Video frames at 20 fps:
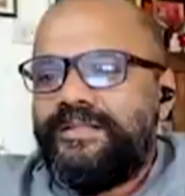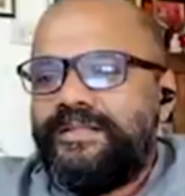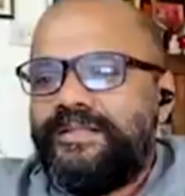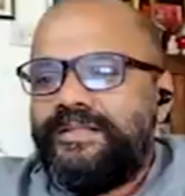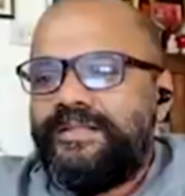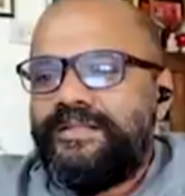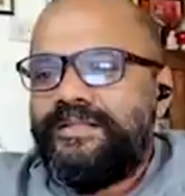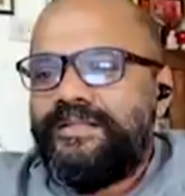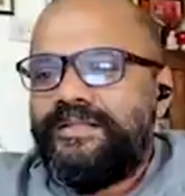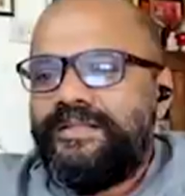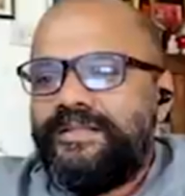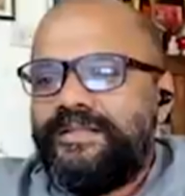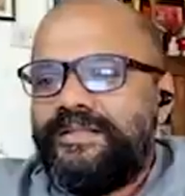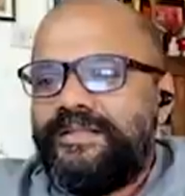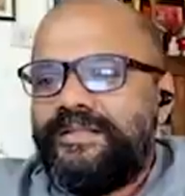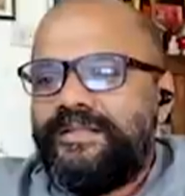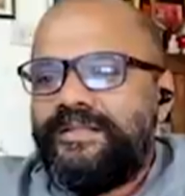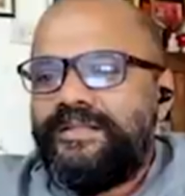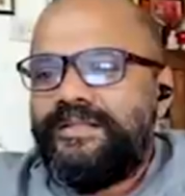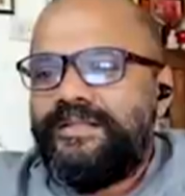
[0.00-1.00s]

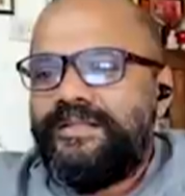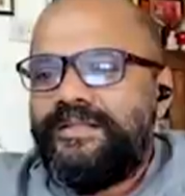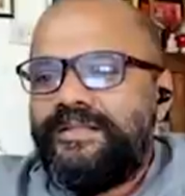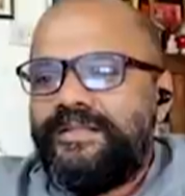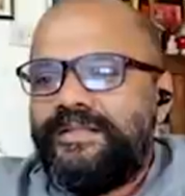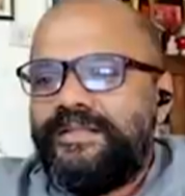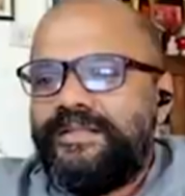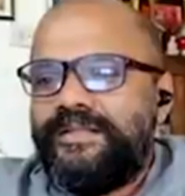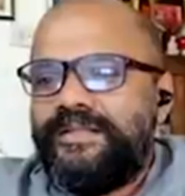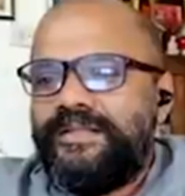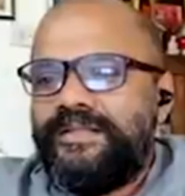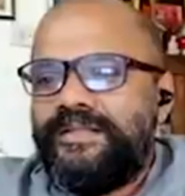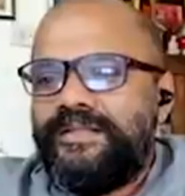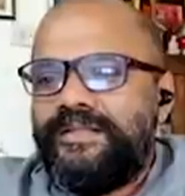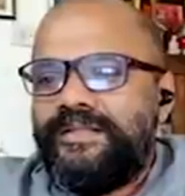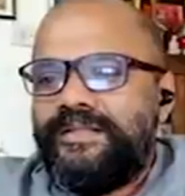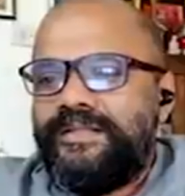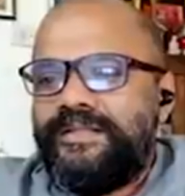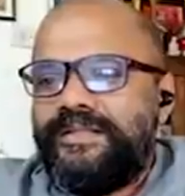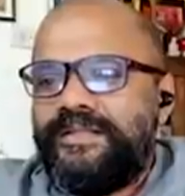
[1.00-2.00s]

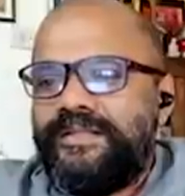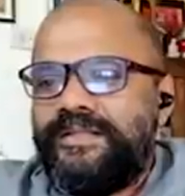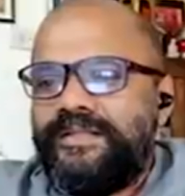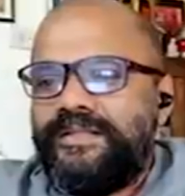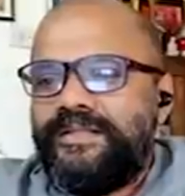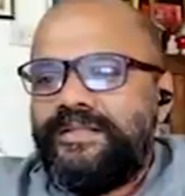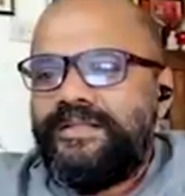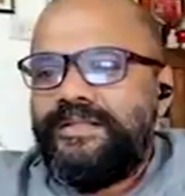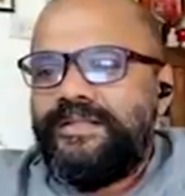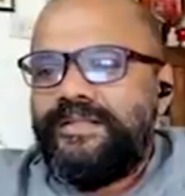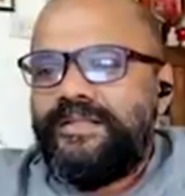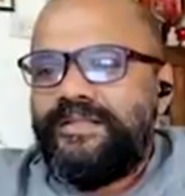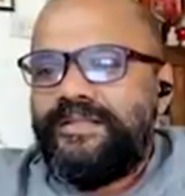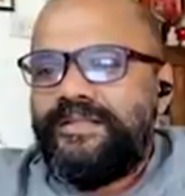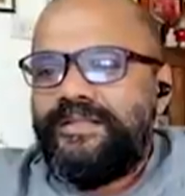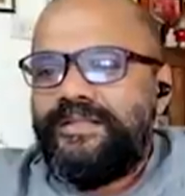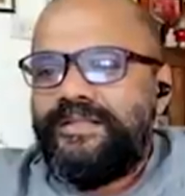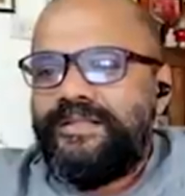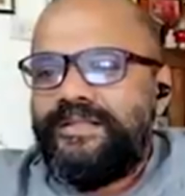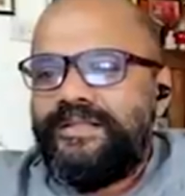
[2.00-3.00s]

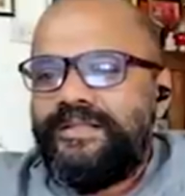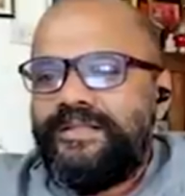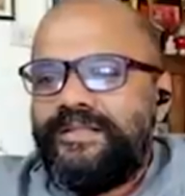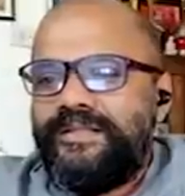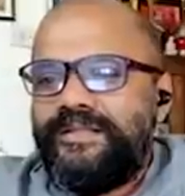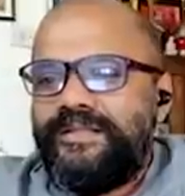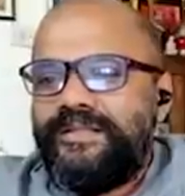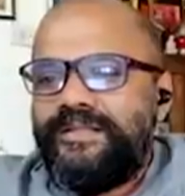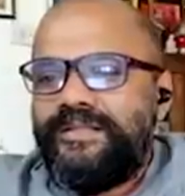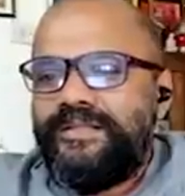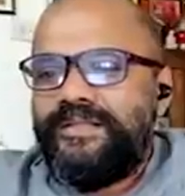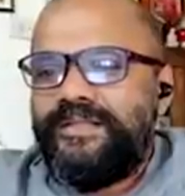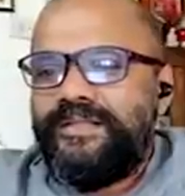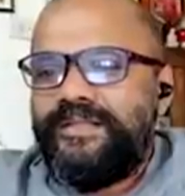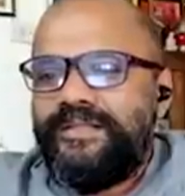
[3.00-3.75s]
This person isn't speaking.